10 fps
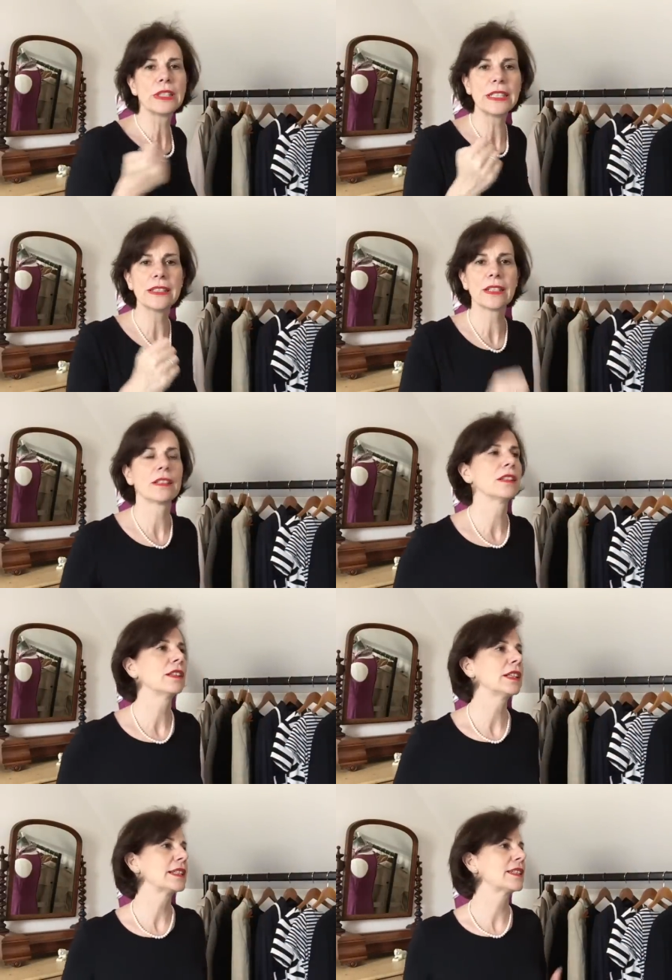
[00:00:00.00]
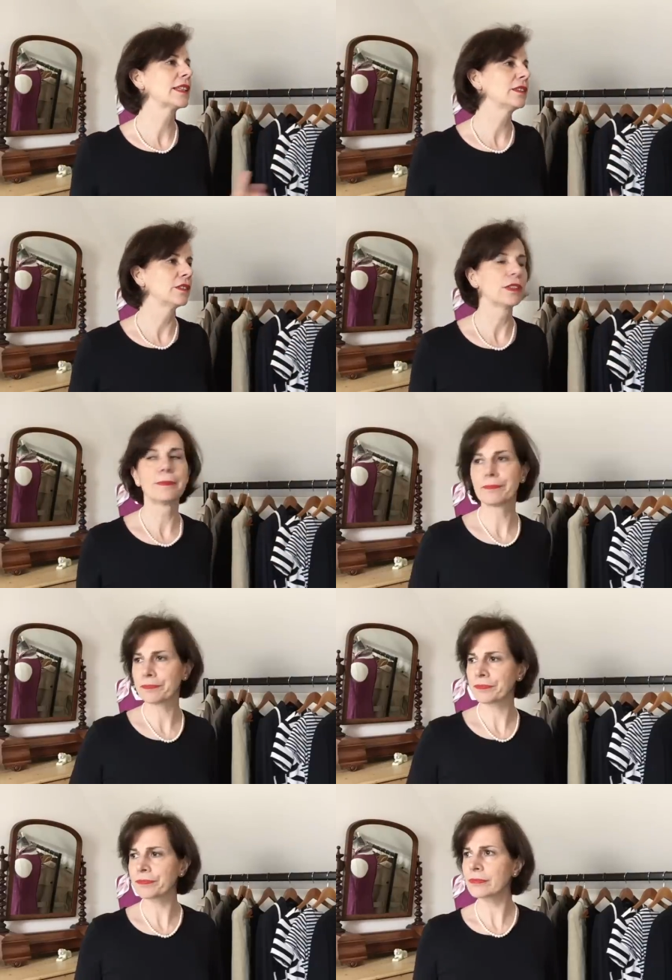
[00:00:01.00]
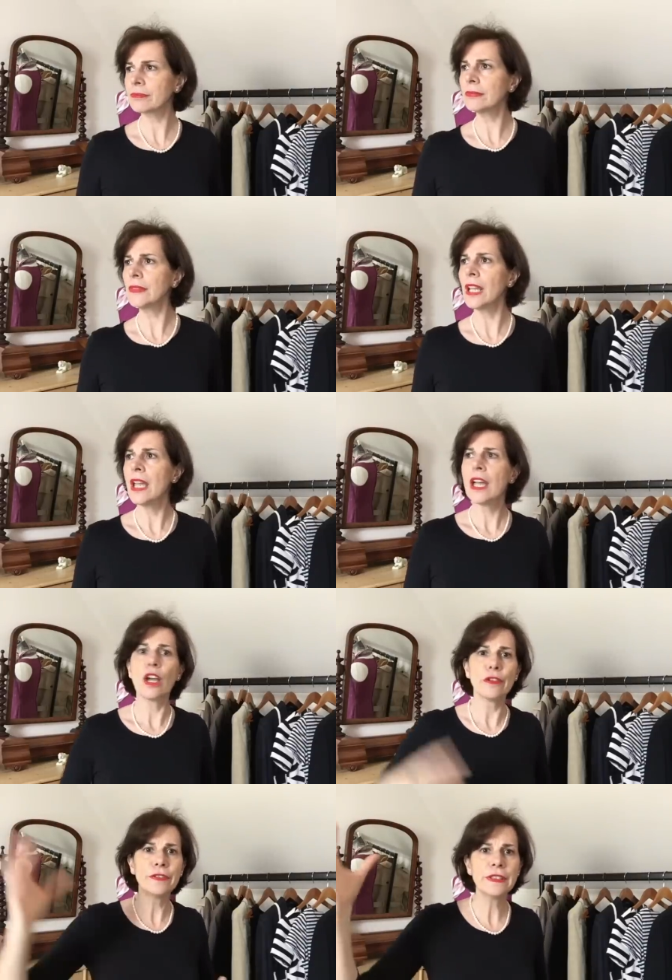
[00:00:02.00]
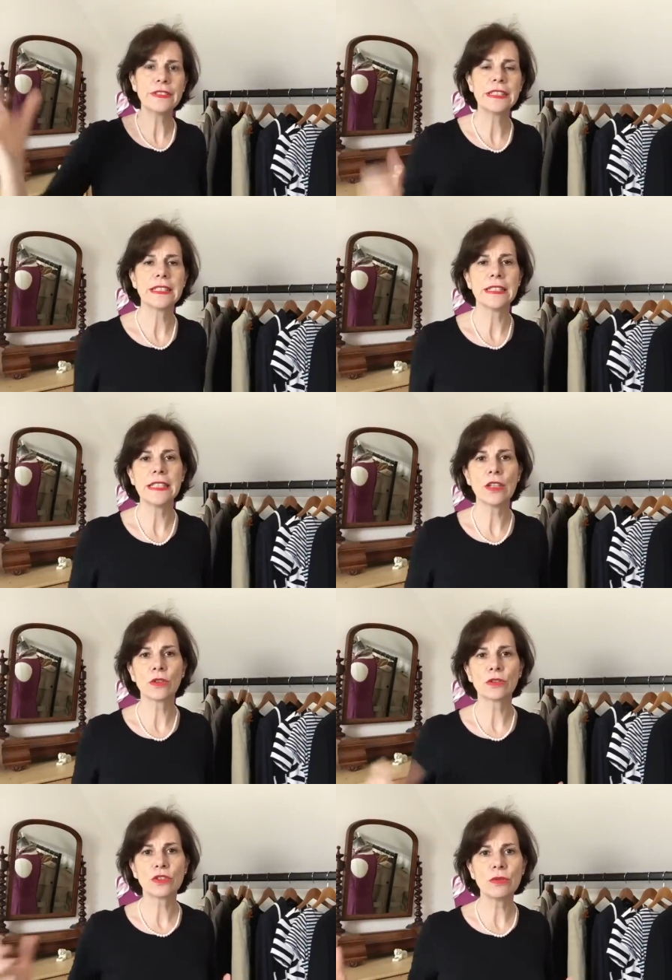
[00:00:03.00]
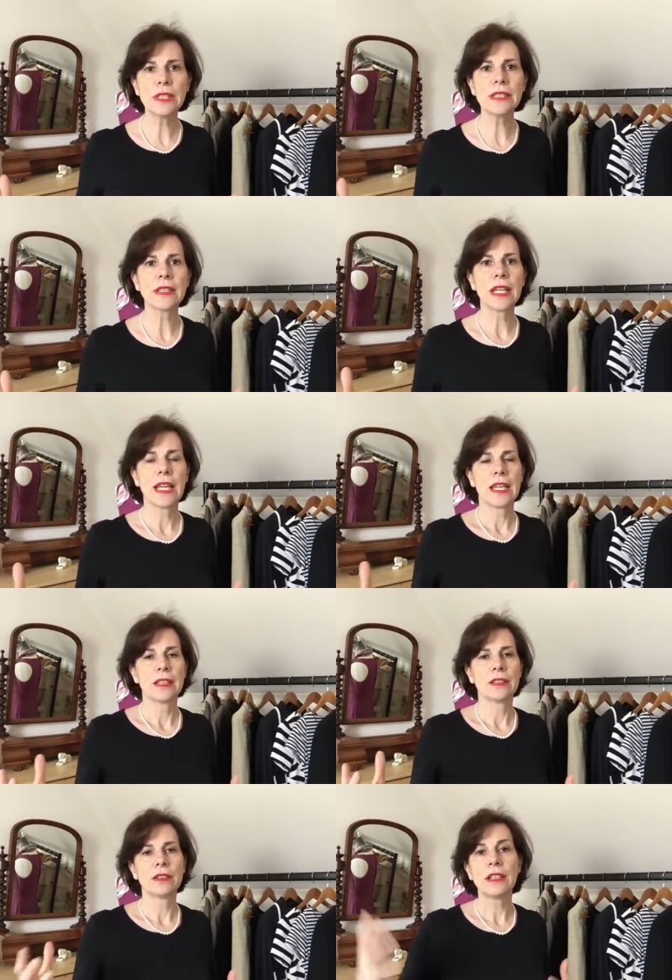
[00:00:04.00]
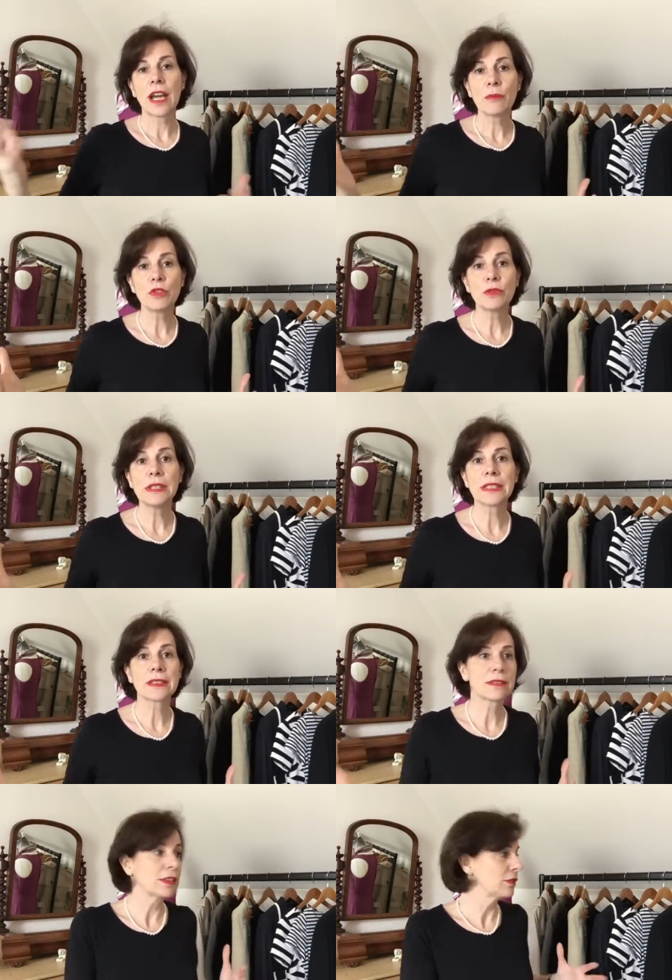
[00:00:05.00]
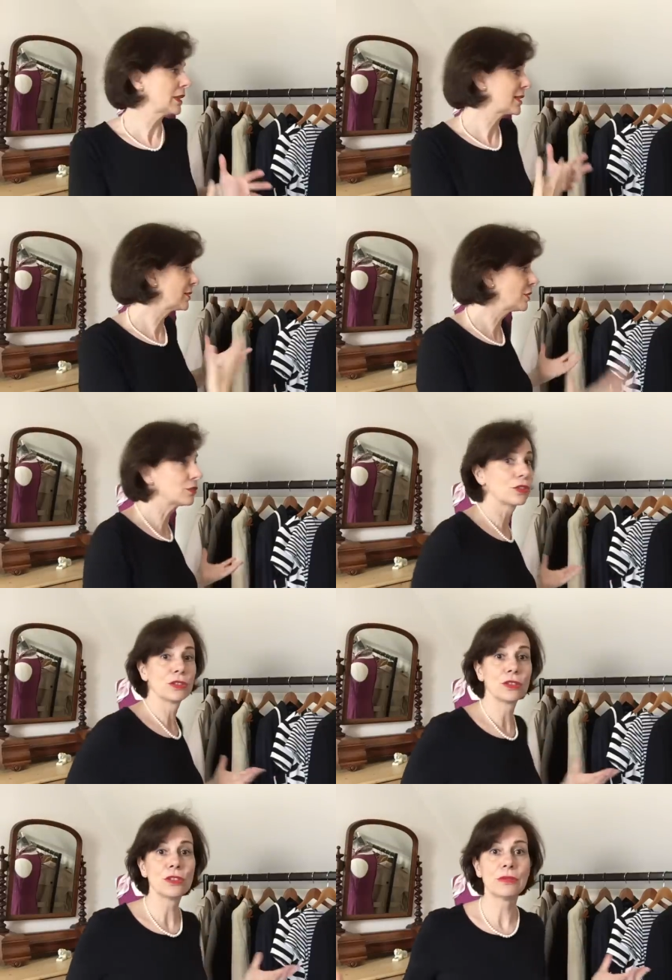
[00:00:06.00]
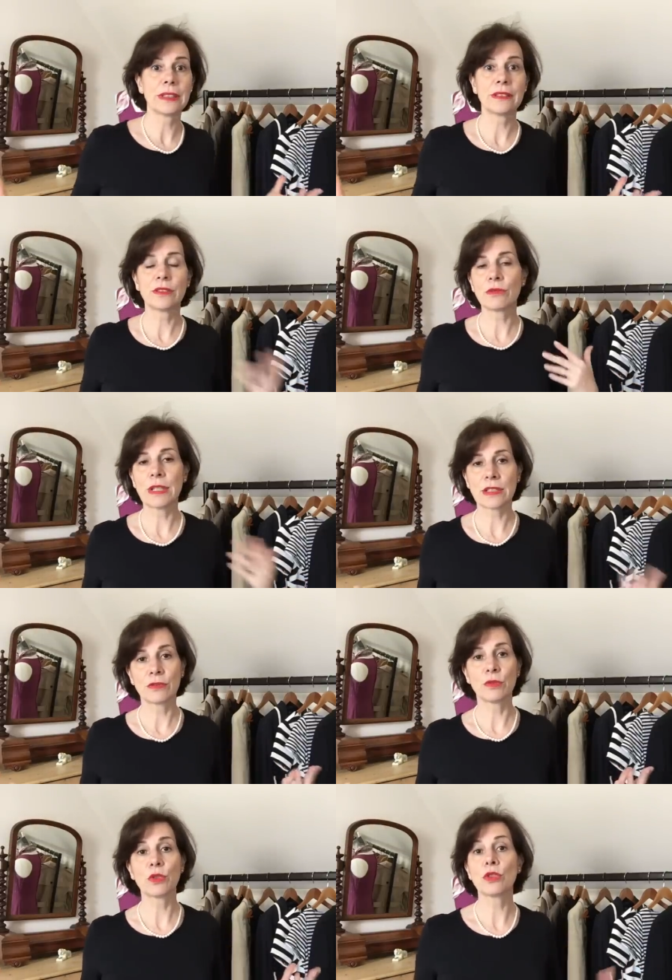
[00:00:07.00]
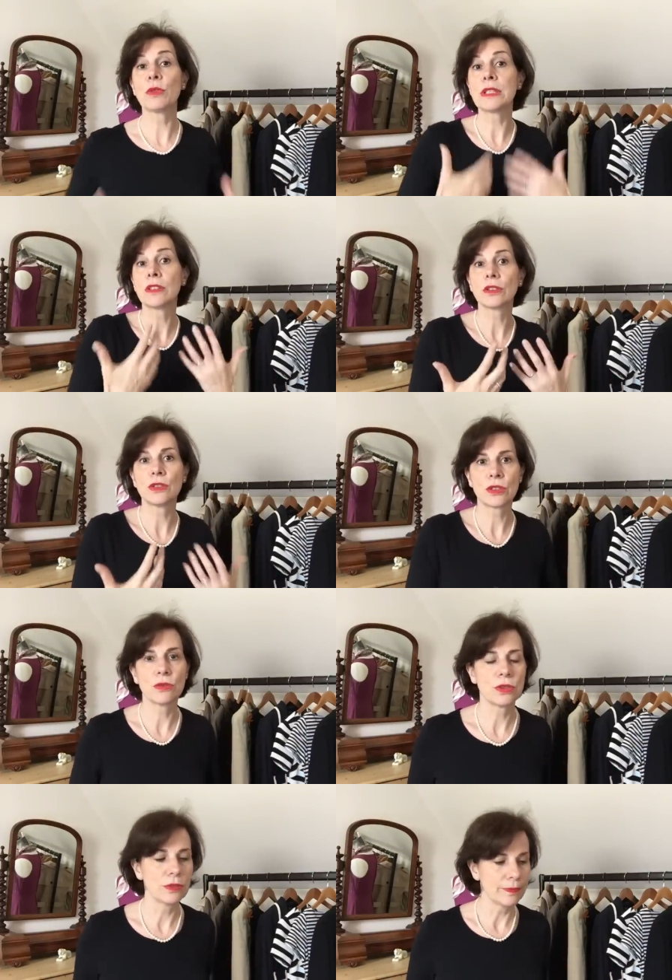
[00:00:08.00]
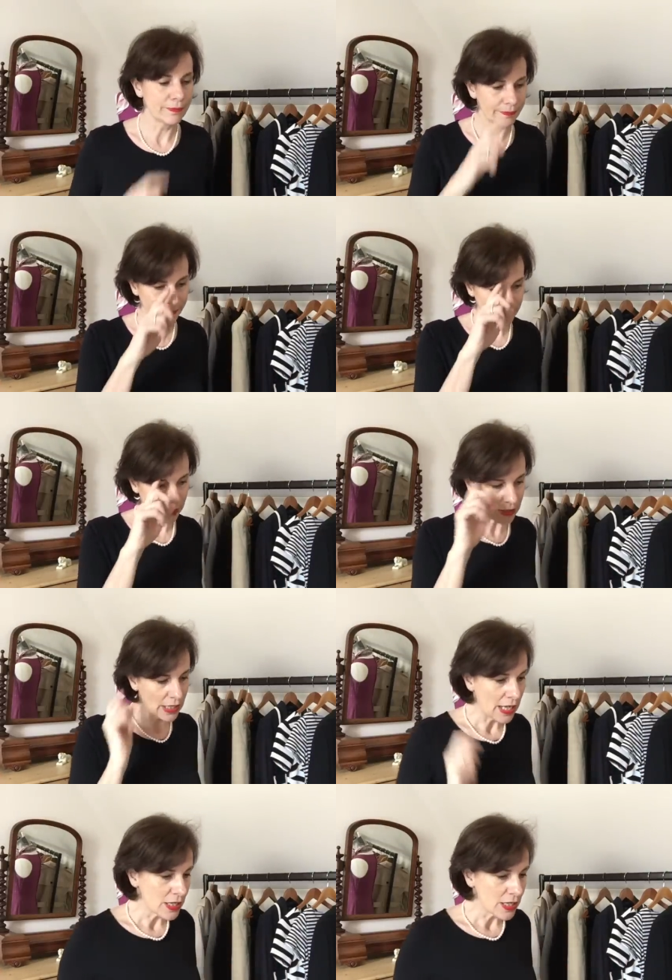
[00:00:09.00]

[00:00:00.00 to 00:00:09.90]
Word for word: bring in, uh, let's say, you know, um, a vivid neon green, uh, lime green, that's, you know, that's not going to go with the rest of your wardrobe, it's not going to suit you. Okay.